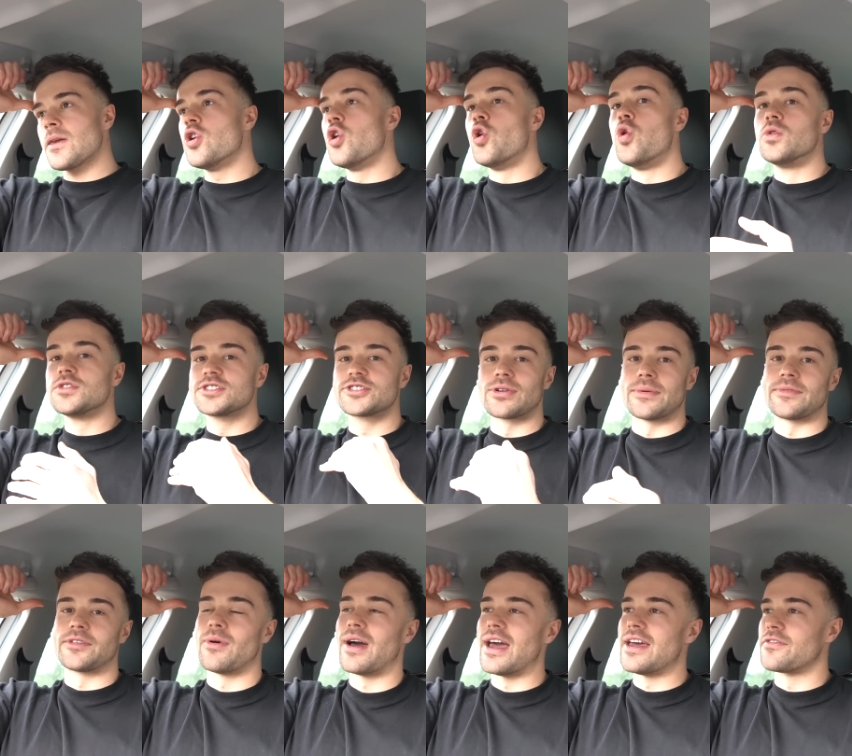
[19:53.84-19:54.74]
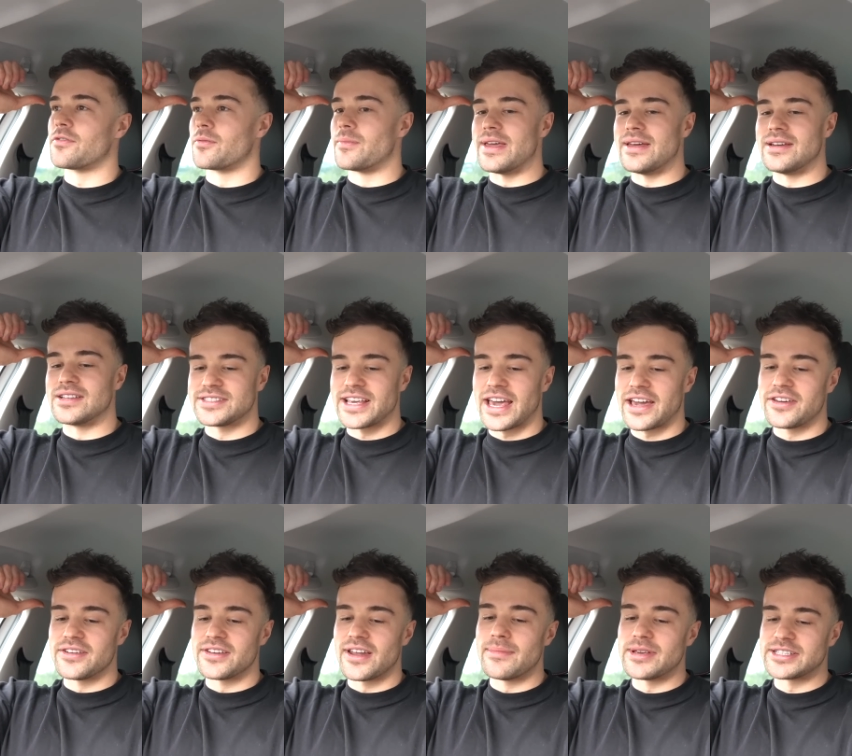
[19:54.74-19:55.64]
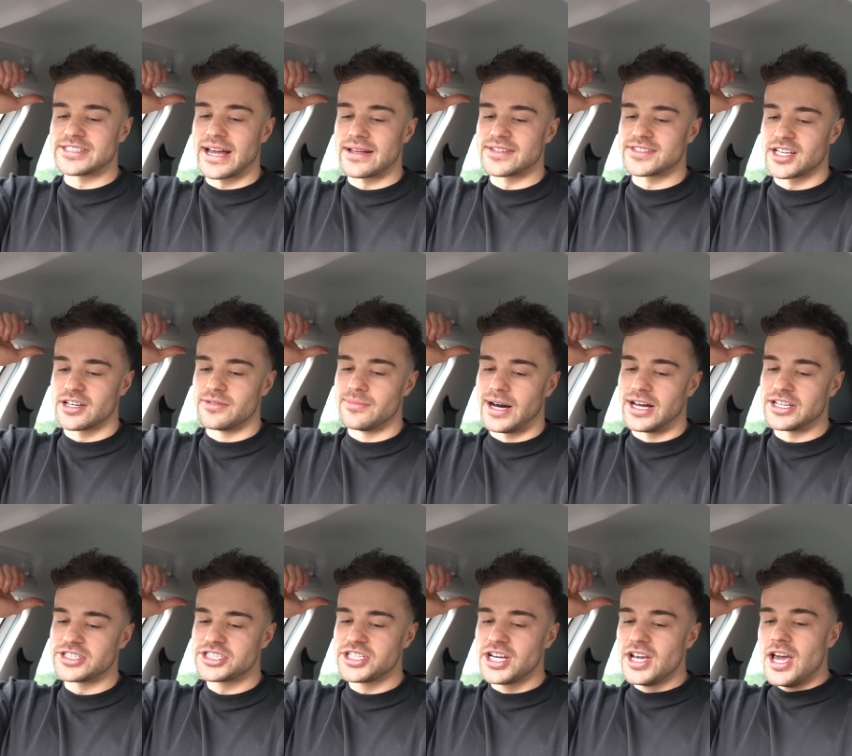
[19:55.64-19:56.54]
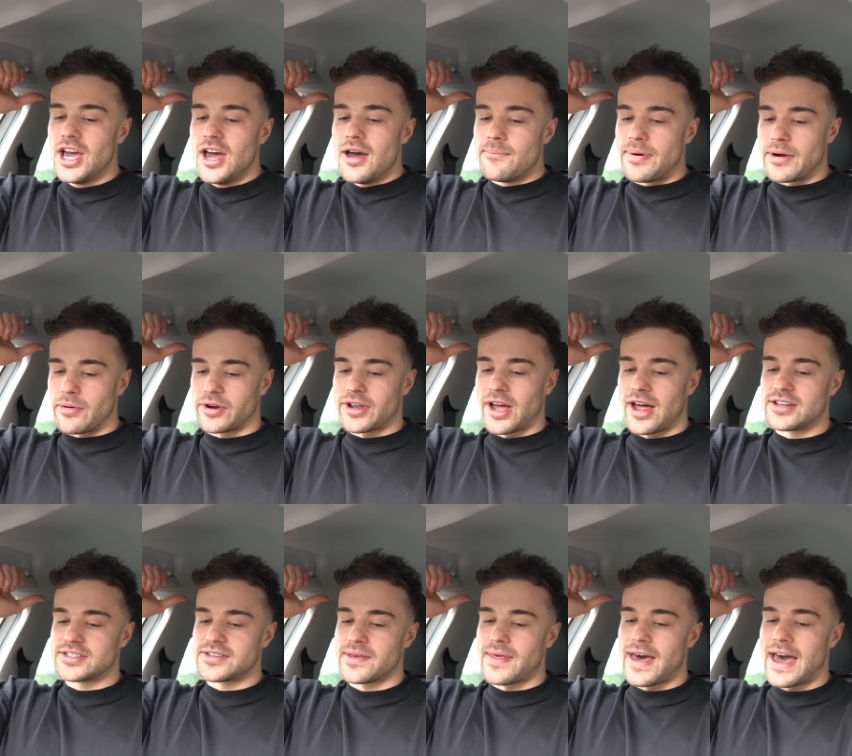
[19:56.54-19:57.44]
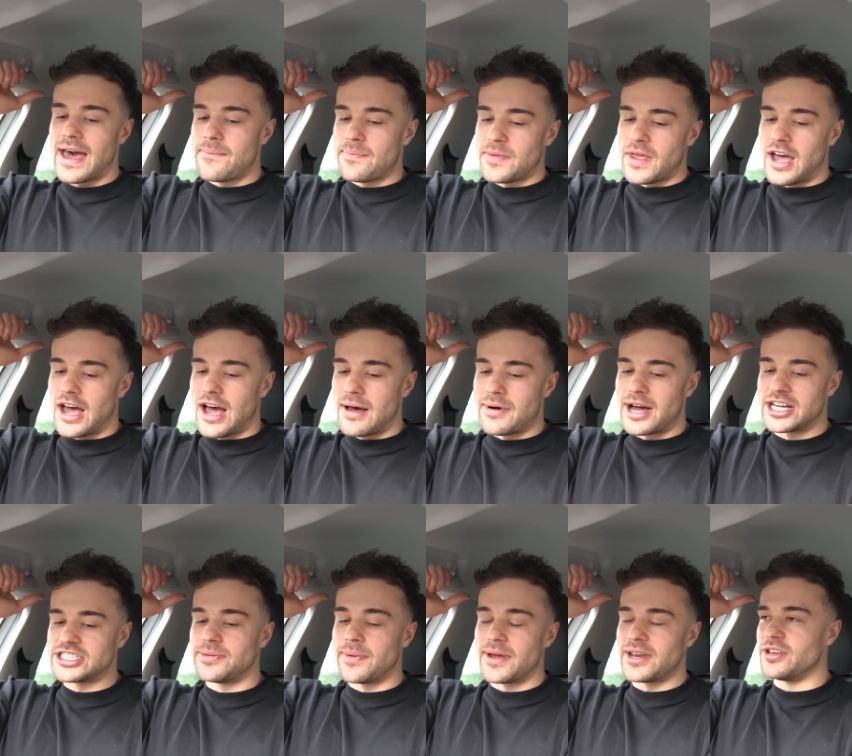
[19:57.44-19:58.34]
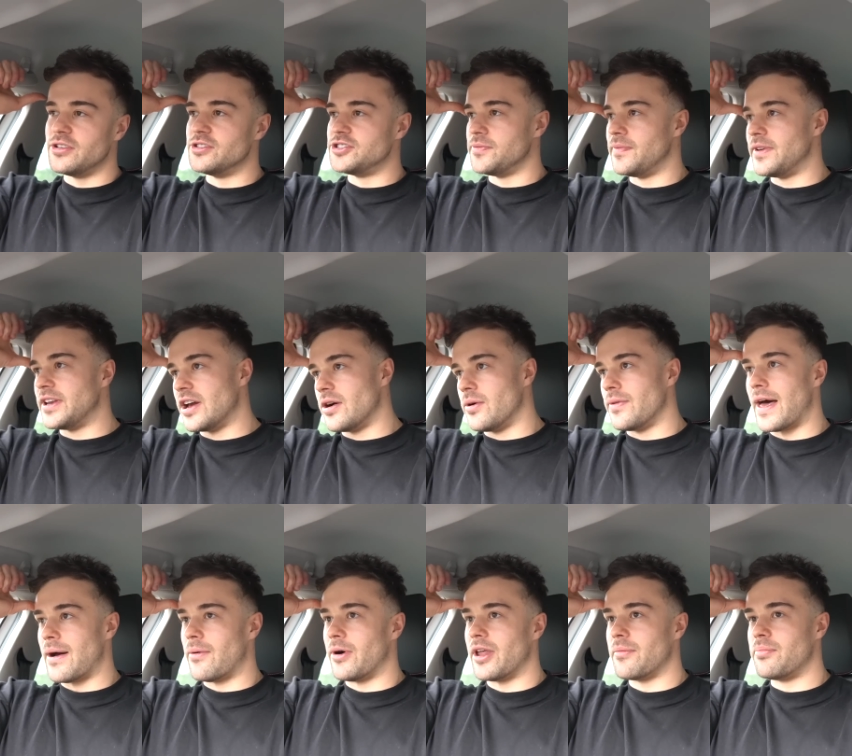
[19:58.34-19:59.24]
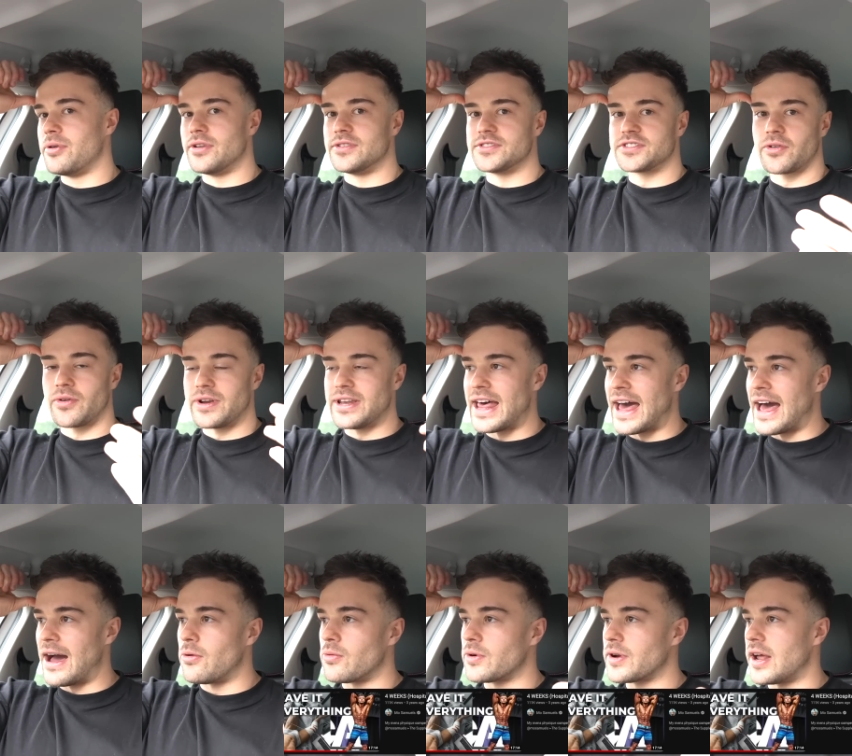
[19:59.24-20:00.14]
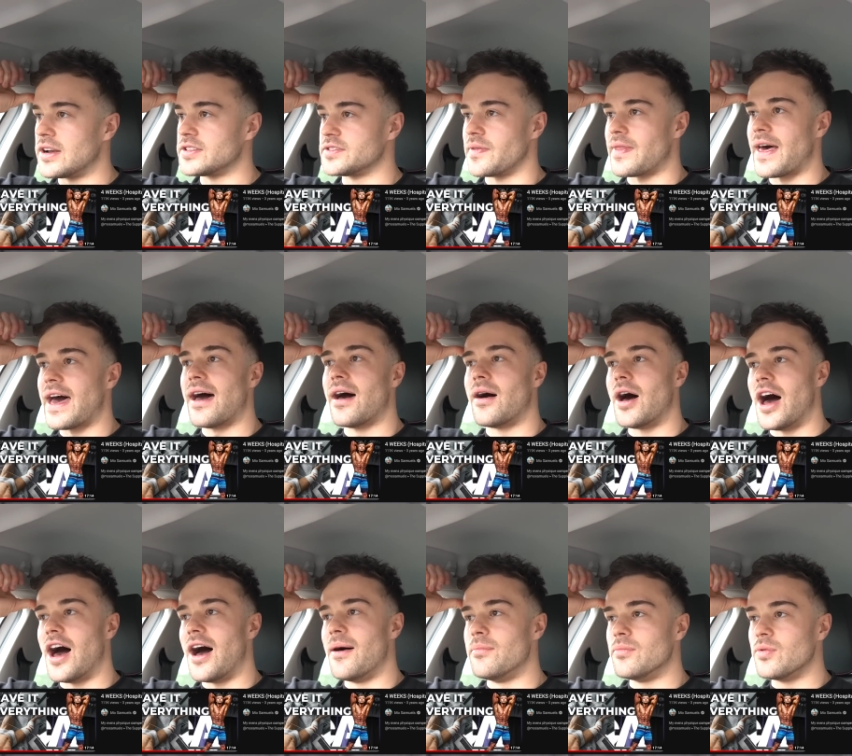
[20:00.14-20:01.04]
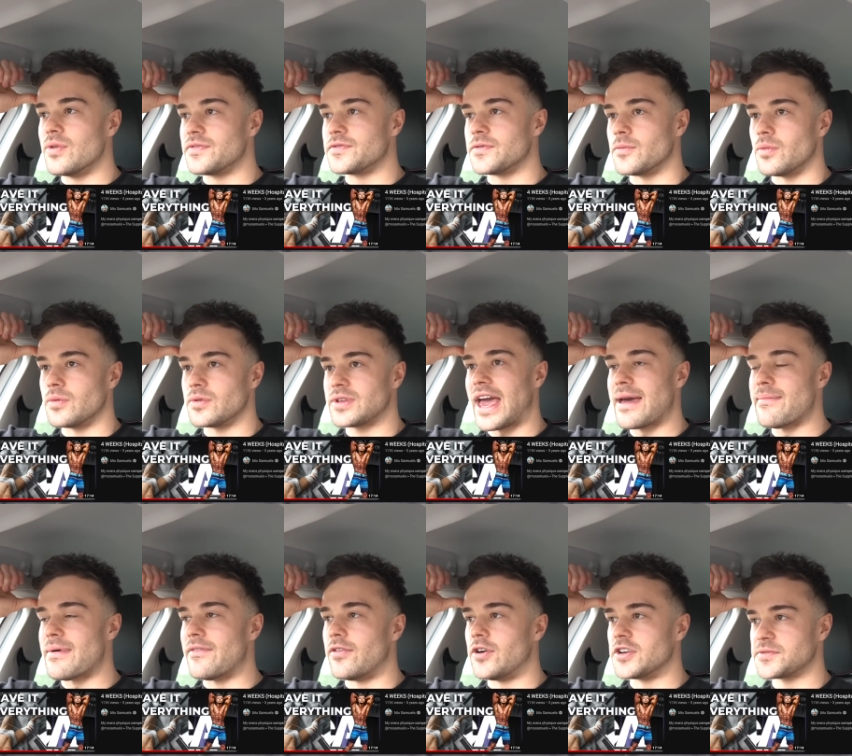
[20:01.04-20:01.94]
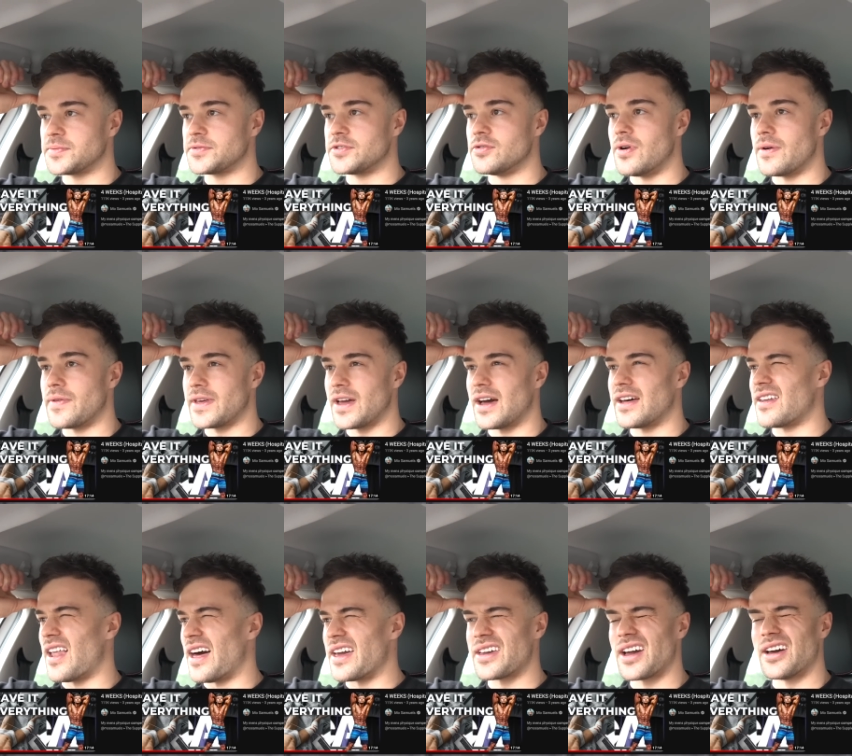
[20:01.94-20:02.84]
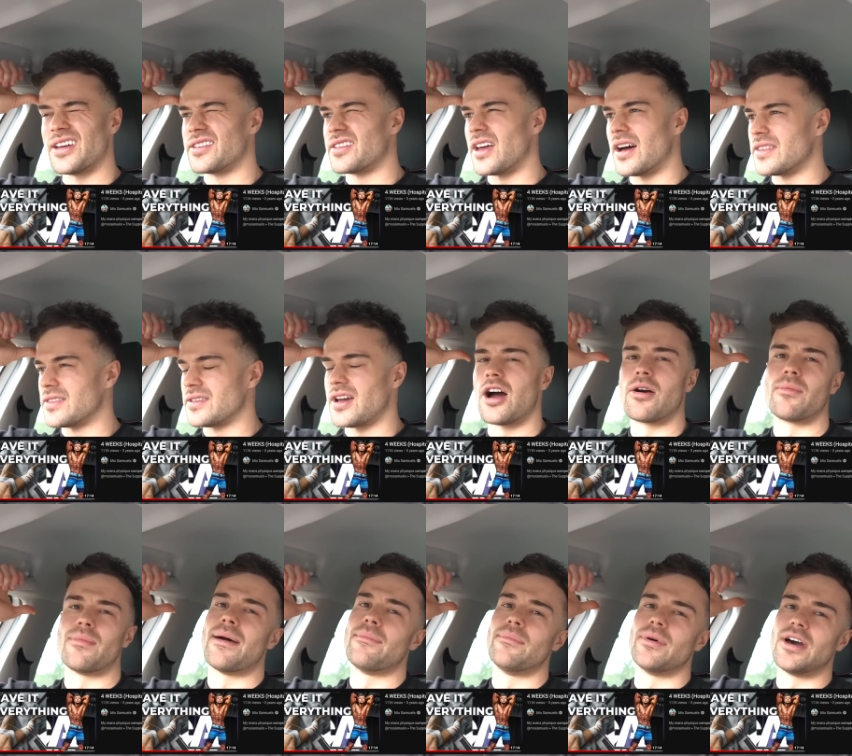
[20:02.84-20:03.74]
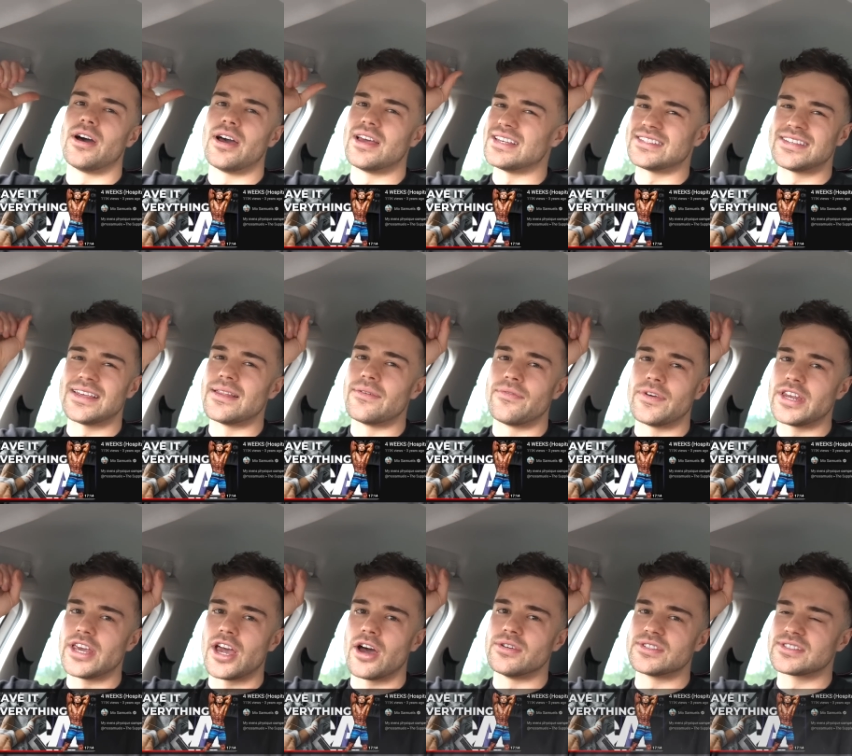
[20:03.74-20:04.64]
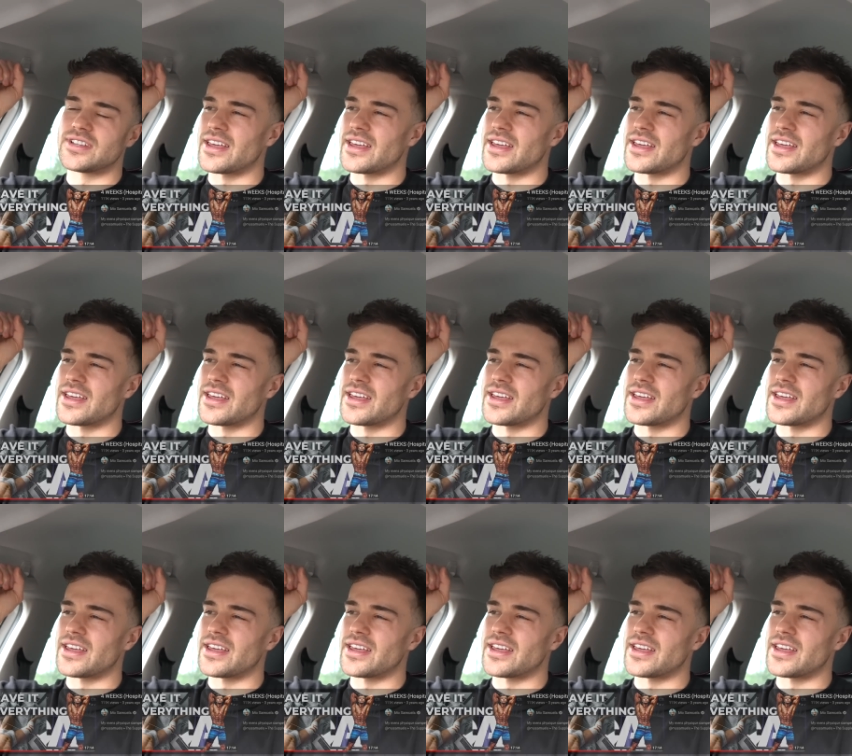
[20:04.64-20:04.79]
all stripped away from me in a second. I missed out on so much. But regardless of that, um, I actually made a YouTube video on that one. I'll put it on screen now. Regardless of that, um, came out of hospital, I think I'd like, I, I, can't remember. It's in the video. It's